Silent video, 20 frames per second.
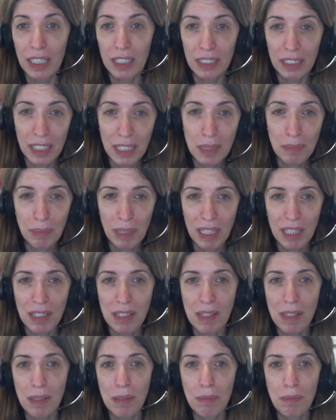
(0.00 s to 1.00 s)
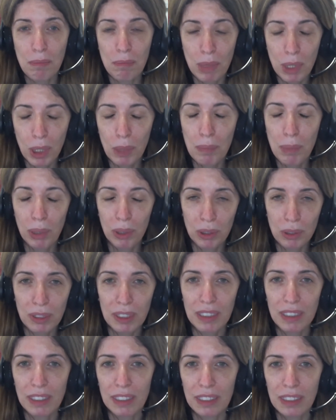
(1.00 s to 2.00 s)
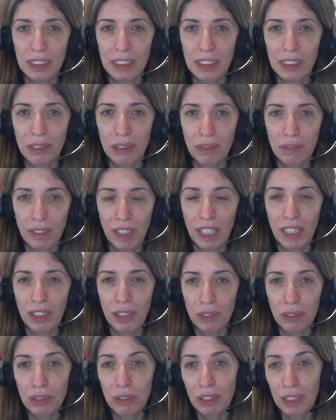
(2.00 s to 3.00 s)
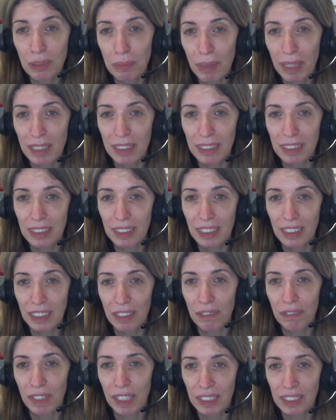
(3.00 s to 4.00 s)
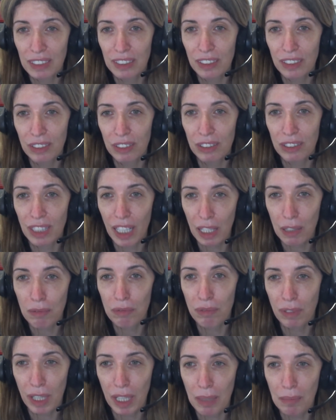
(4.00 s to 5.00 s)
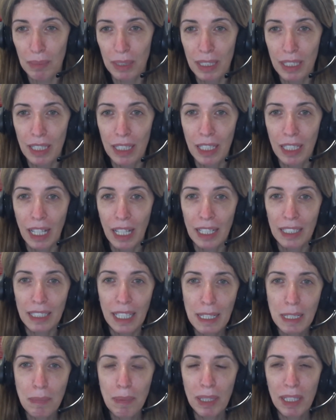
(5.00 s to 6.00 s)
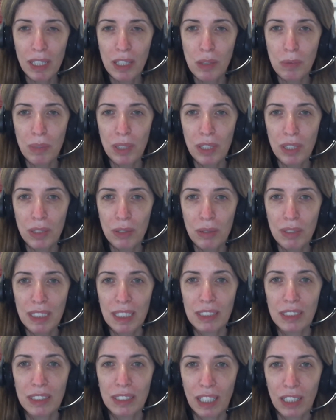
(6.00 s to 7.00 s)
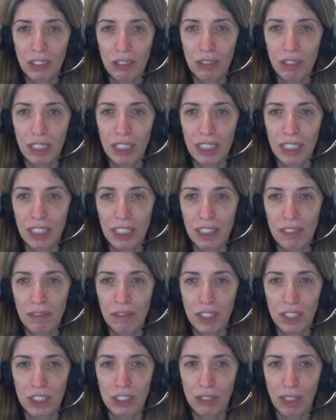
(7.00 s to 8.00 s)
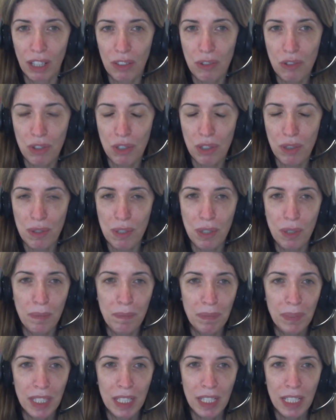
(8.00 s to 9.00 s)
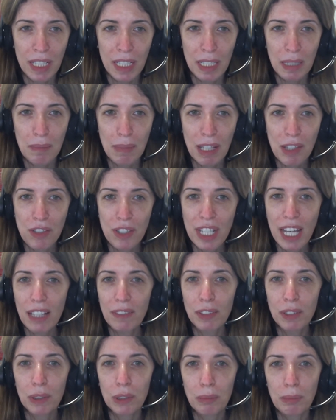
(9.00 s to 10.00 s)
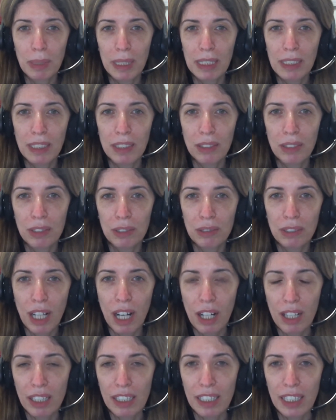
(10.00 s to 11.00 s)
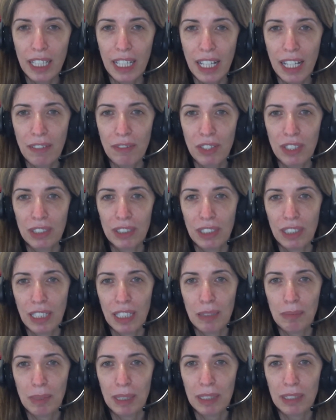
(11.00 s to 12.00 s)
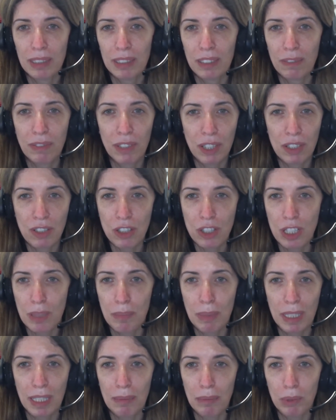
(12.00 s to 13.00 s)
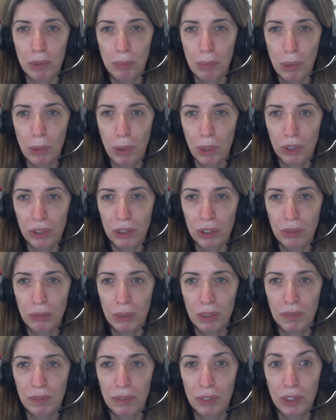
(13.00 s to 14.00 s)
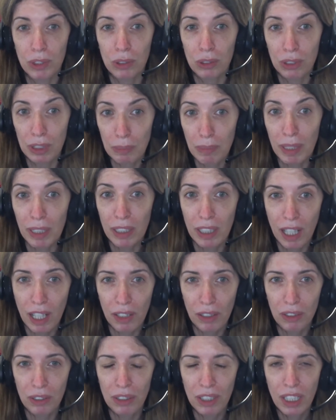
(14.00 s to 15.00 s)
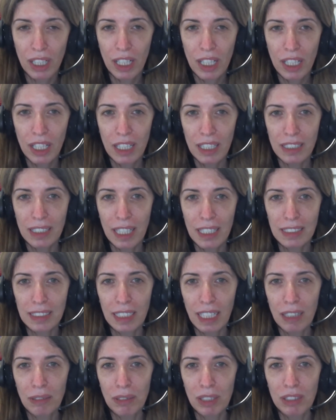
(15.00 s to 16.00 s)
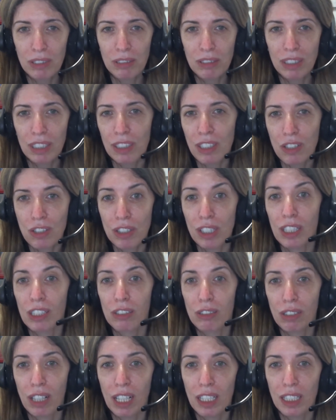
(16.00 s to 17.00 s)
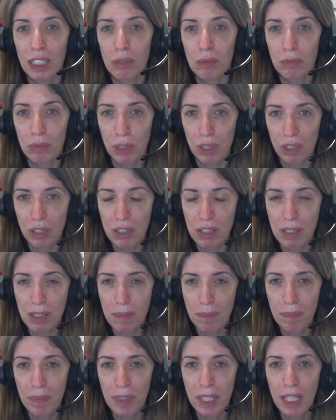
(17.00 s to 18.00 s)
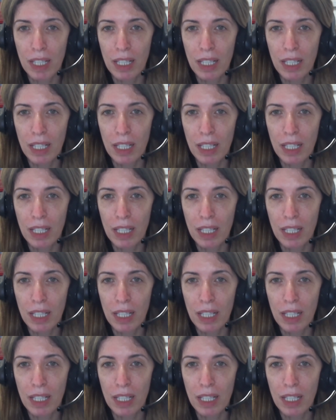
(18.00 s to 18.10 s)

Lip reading: This means more opportunities to find new treatments in a faster time frame. And that's because we use a central infrastructure. So imagine having to build a new dock every time a different ship came to port with new treatment cargo. That's how a traditional trial works.